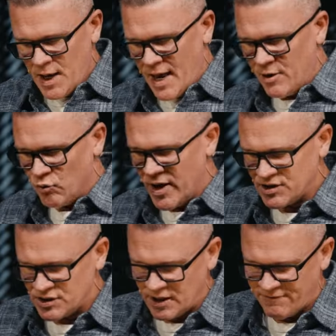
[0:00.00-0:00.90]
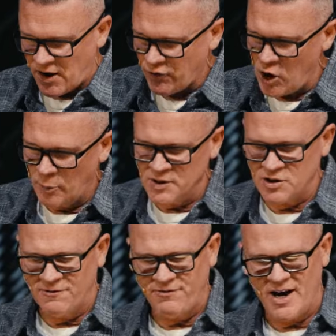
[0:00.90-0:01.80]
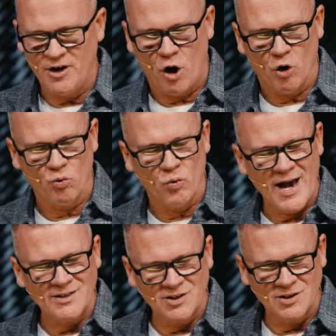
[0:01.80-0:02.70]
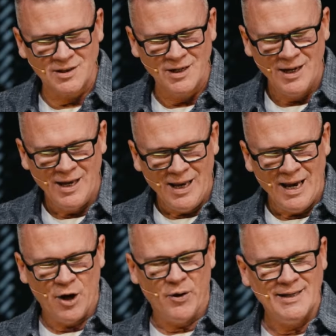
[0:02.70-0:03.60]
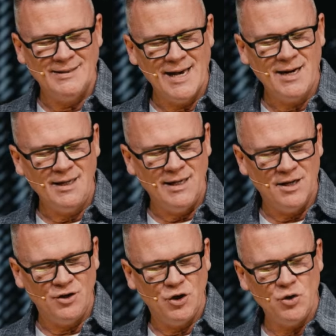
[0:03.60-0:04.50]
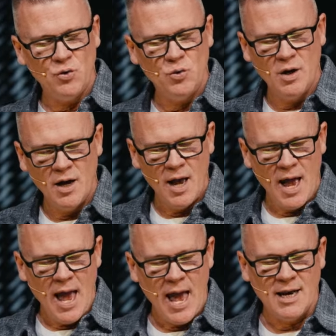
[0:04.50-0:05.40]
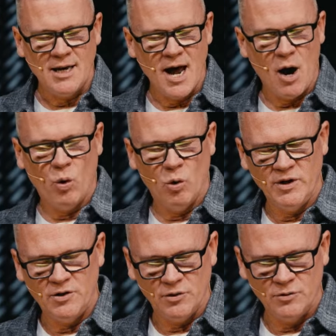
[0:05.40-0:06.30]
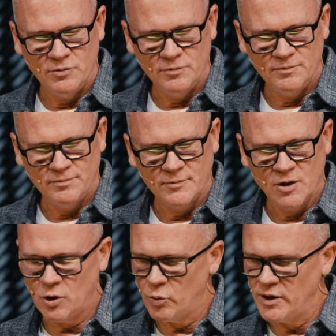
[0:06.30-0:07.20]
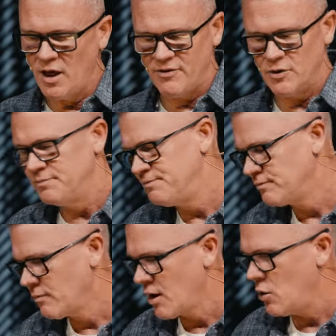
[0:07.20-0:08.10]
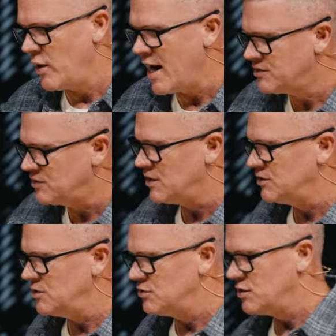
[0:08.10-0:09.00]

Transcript: and resting. Father, help us to find our rest and our identity in you and not what we do. Lord, we love you. We ask these things in your